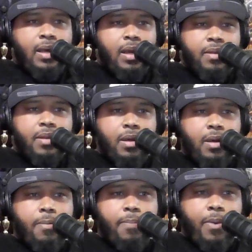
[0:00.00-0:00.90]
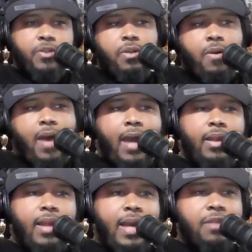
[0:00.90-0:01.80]
None of the personal
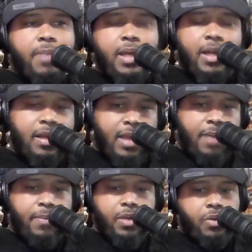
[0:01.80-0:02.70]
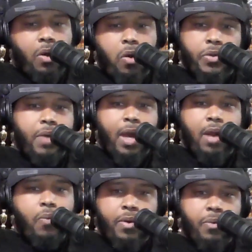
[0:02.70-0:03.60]
accolades mean anything because, oh, you
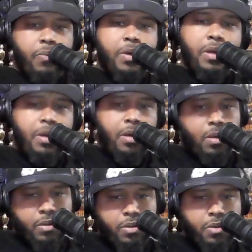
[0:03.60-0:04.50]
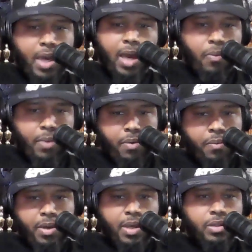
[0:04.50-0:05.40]
got to win a ring. You got to win
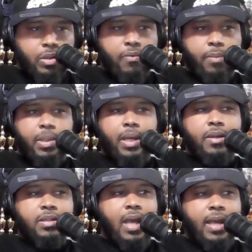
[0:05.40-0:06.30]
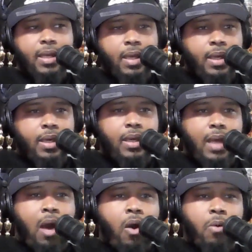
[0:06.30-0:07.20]
a ring. So if a player's like,
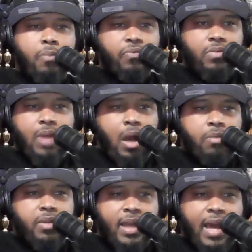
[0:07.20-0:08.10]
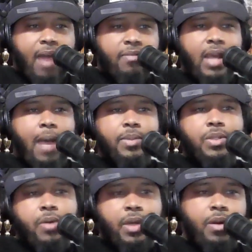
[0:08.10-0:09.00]
I don't think I have the
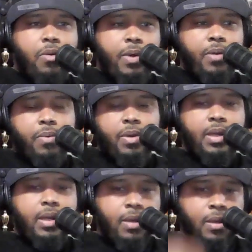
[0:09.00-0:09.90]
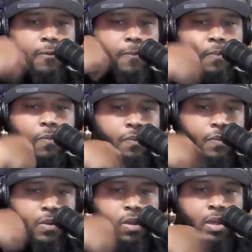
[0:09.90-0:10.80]
opportunity to win a ring,
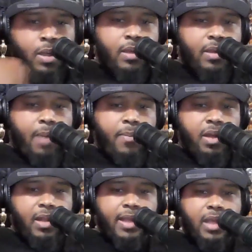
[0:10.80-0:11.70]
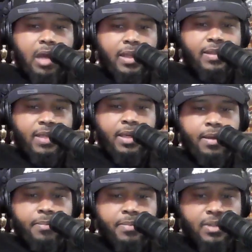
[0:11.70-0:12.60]
then I'm going to collect all these
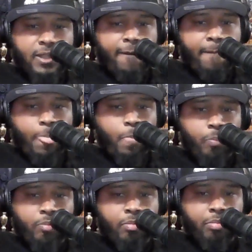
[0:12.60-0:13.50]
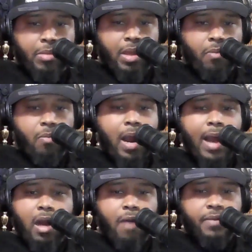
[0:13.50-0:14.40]
M's and
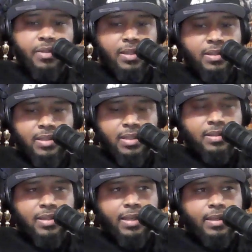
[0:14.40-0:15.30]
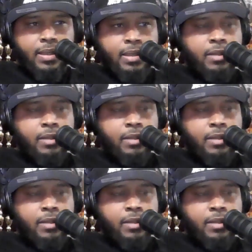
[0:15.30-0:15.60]
ride off into the sunset.